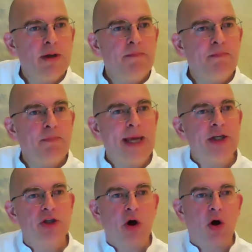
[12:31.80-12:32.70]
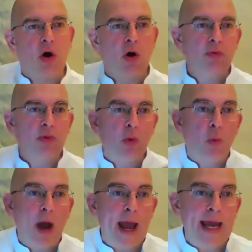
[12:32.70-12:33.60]
based on the
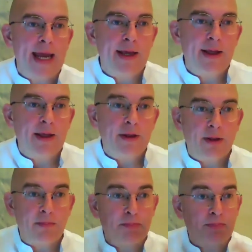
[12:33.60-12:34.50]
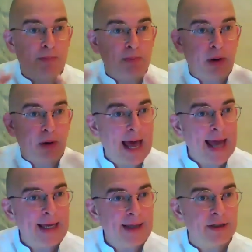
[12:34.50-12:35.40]
way
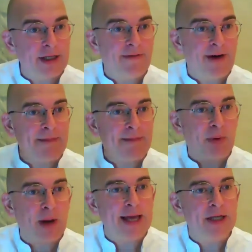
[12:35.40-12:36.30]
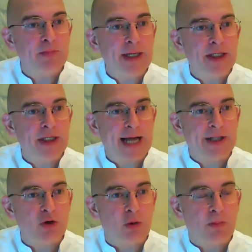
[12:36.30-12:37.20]
the divine play is being
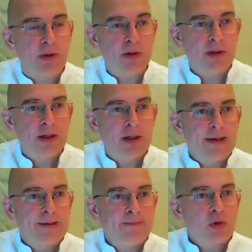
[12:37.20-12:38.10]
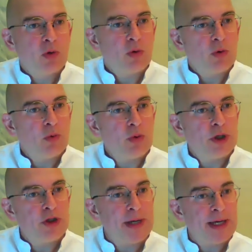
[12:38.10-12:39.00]
set up,
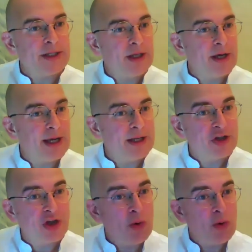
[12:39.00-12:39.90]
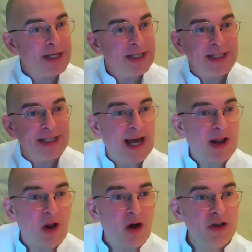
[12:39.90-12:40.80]
which means that it's so easy to
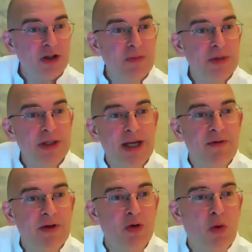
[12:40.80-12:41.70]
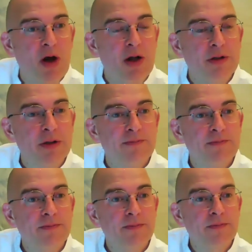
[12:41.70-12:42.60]
get lost in the material world.
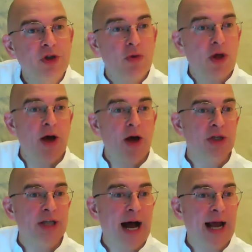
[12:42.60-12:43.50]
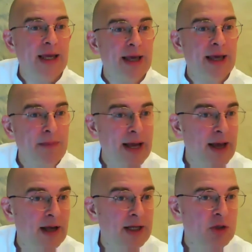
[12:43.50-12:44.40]
So there was I in my
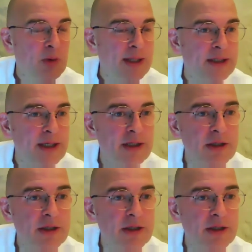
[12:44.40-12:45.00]
early 20s,